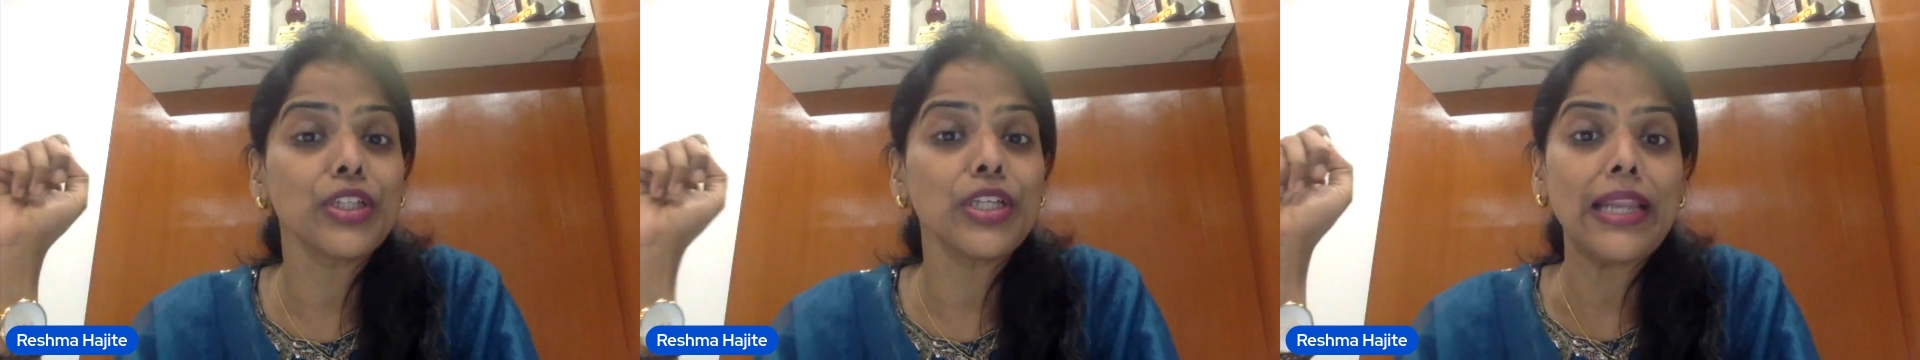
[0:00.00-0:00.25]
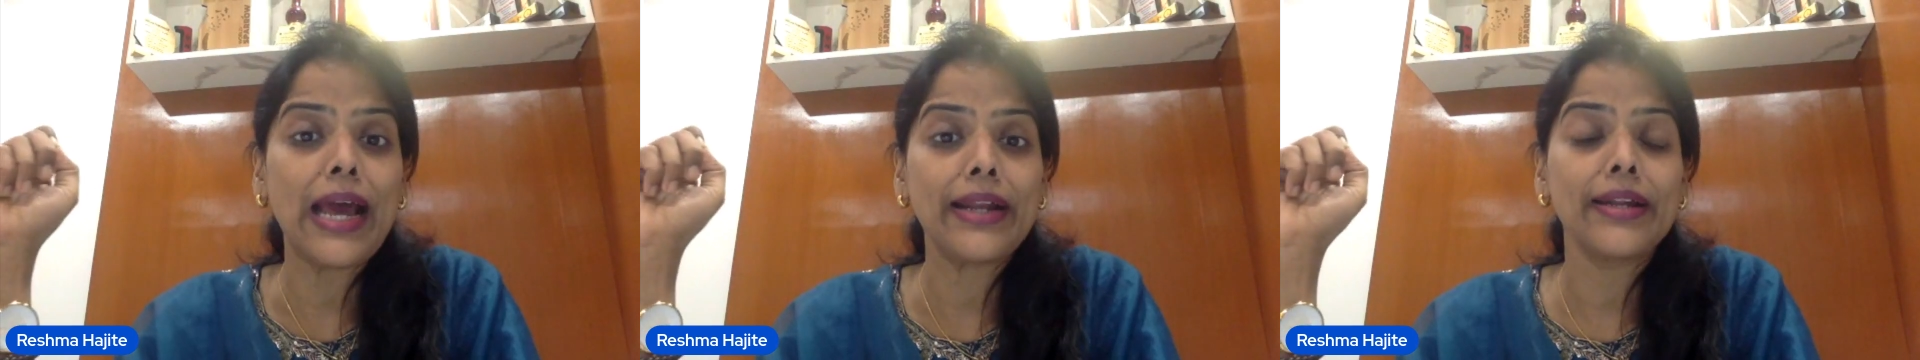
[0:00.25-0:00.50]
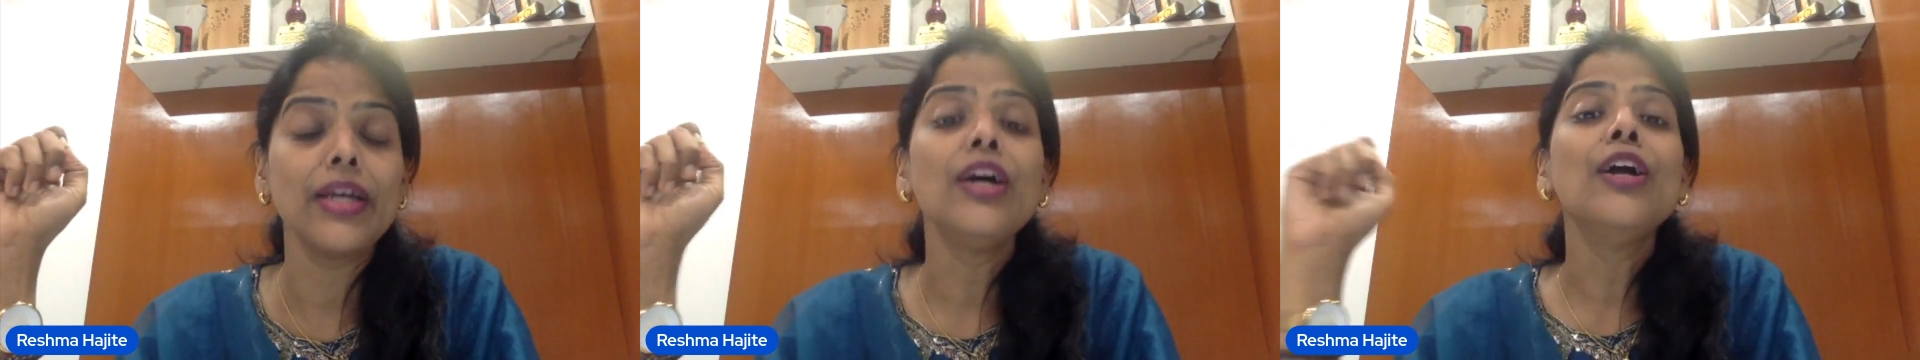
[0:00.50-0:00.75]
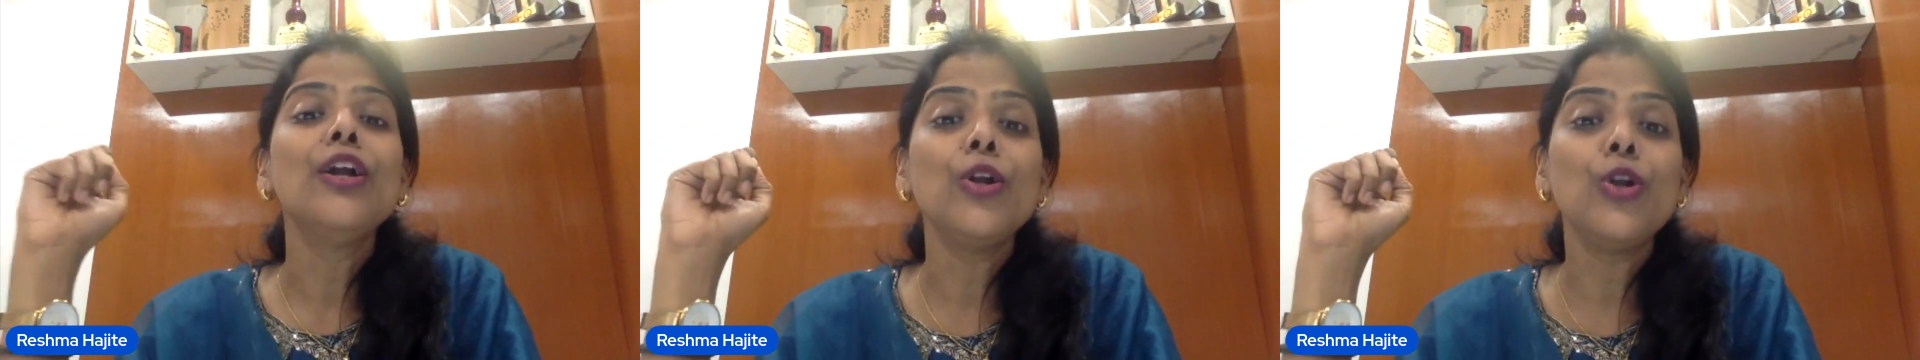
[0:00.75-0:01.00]
the land,
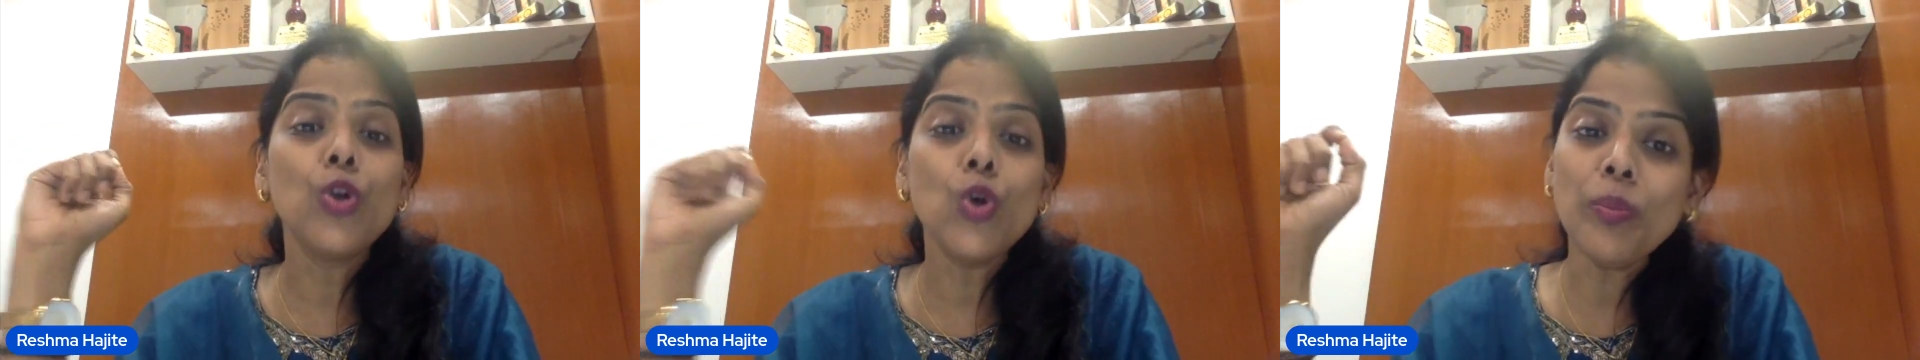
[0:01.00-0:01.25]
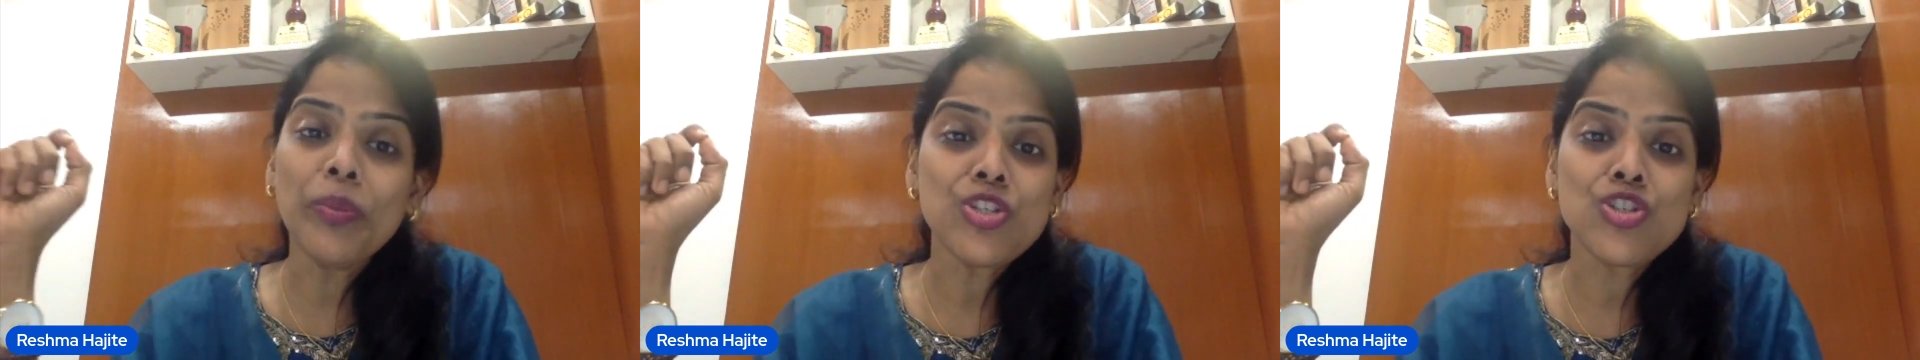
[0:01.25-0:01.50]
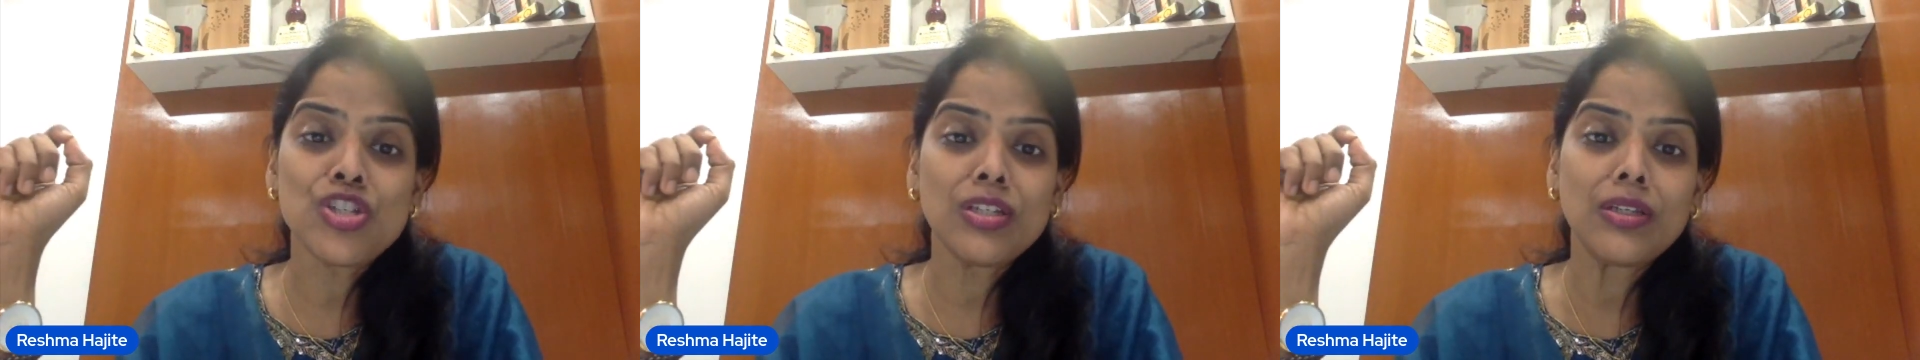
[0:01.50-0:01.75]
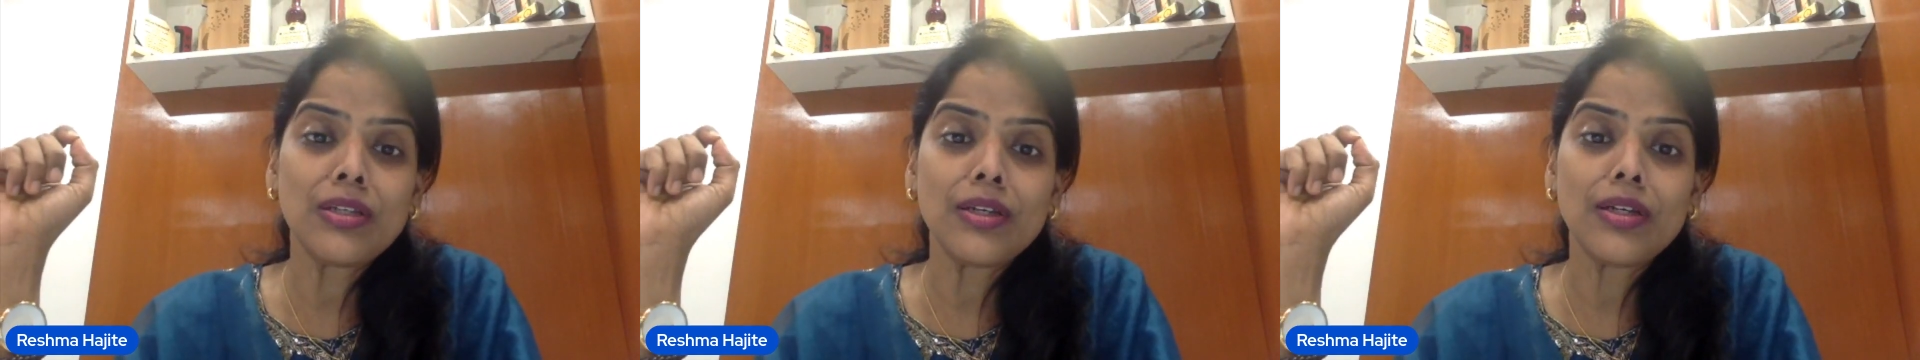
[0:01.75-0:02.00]
do mention
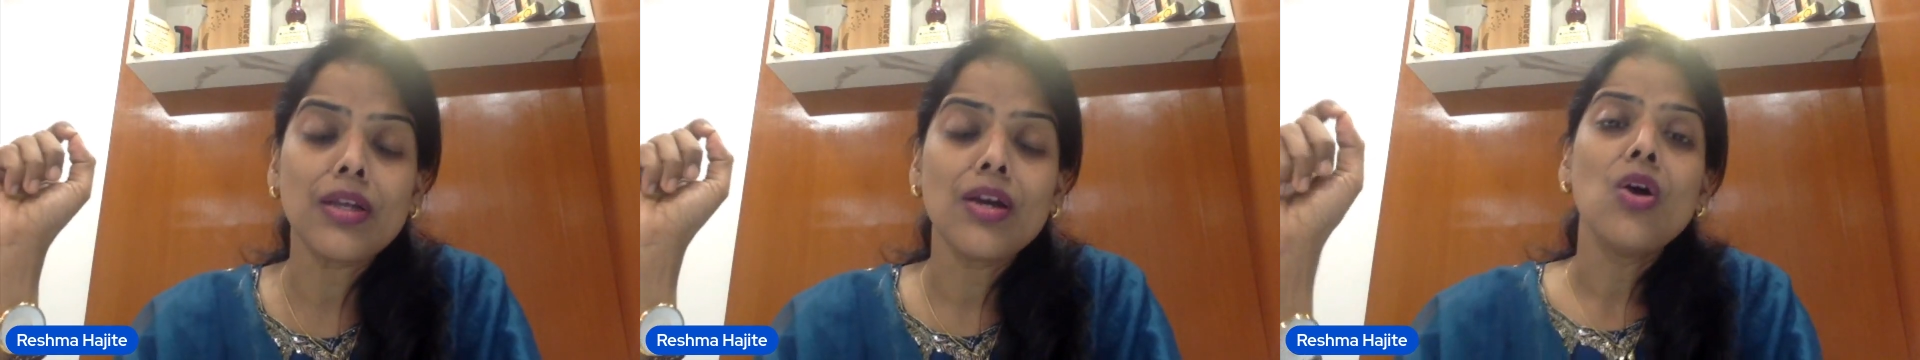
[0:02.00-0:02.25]
in it